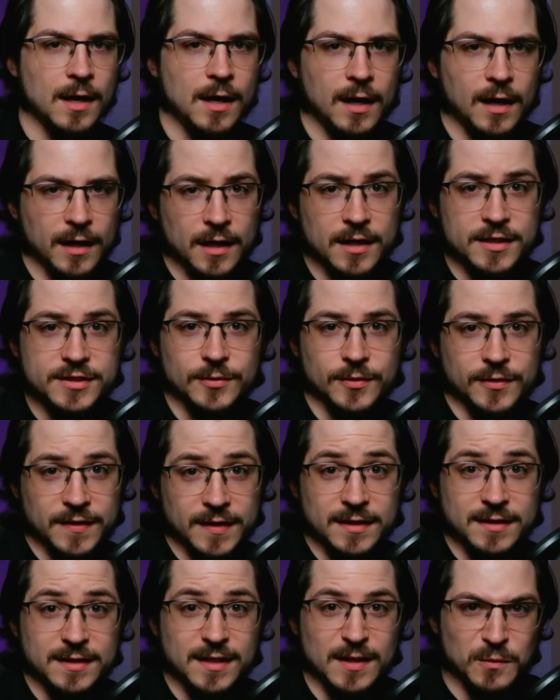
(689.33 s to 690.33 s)
I also
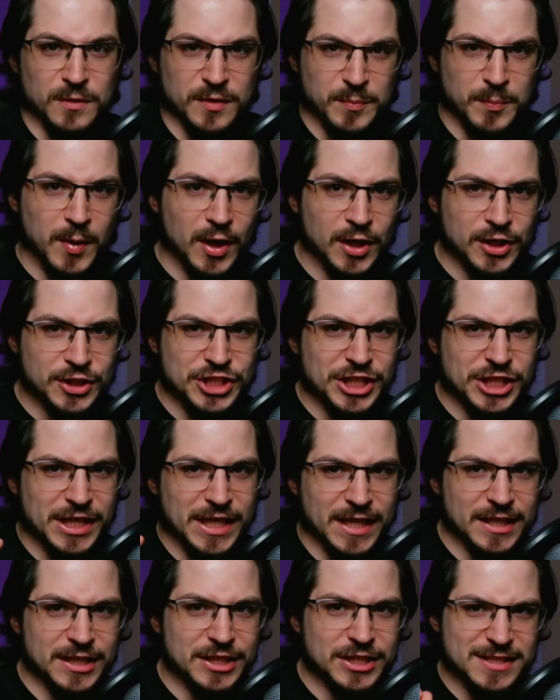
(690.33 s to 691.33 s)
think that with punching
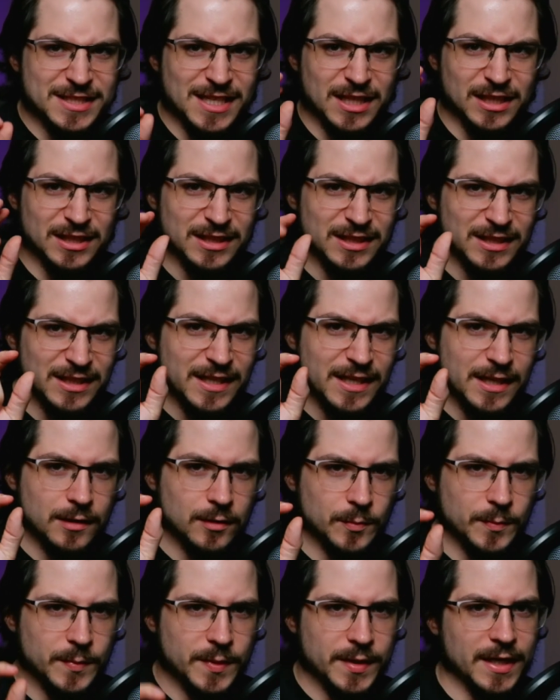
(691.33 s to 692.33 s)
in just a
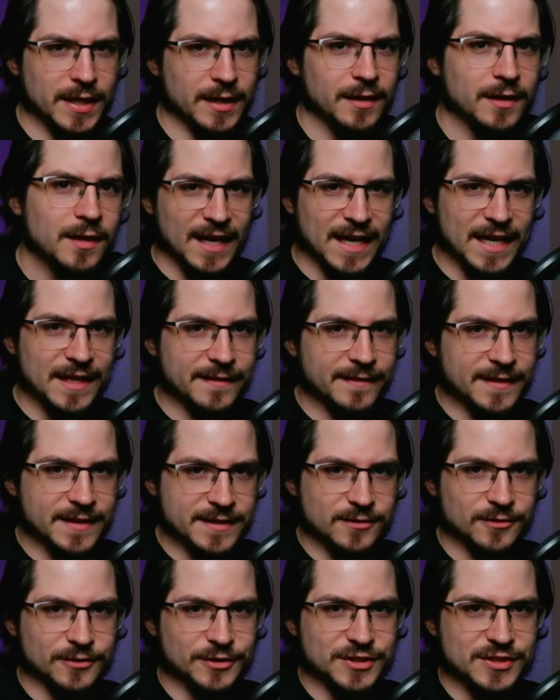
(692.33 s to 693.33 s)
little bit,
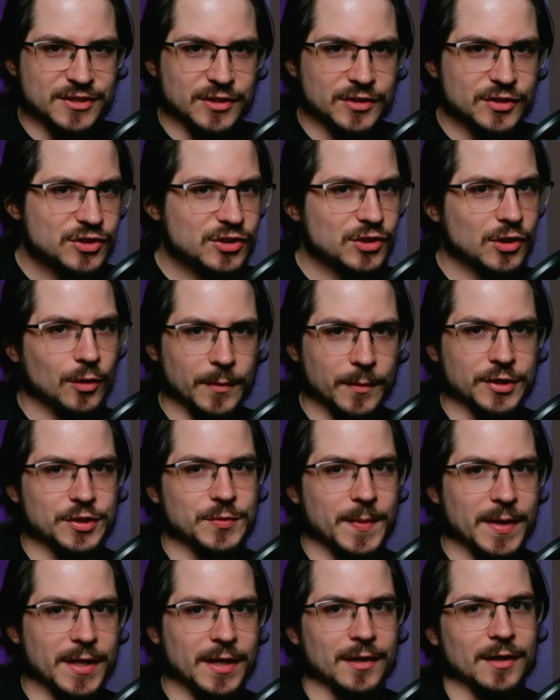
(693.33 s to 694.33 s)
this looks so much
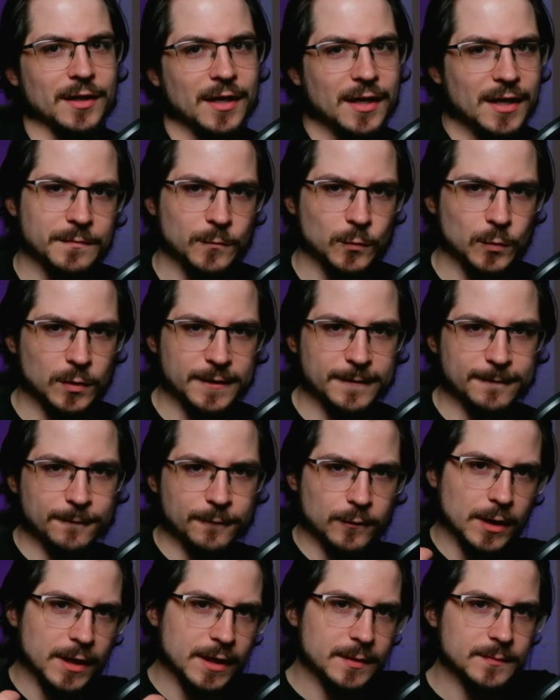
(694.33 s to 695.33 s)
better. Really
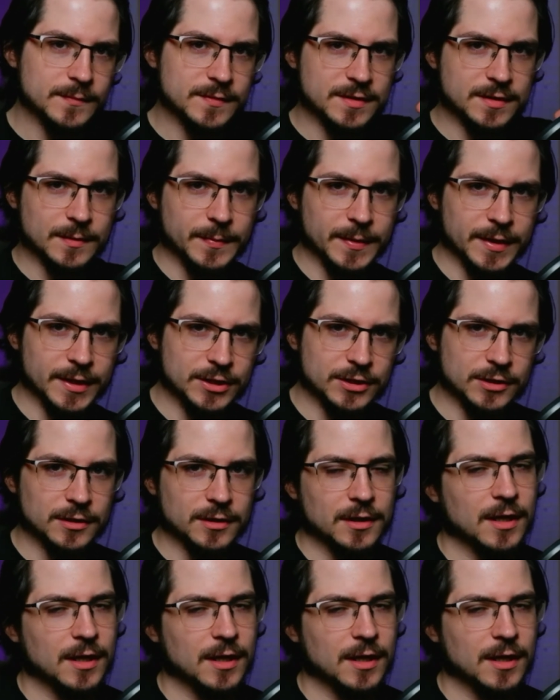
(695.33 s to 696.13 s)
frames the picture.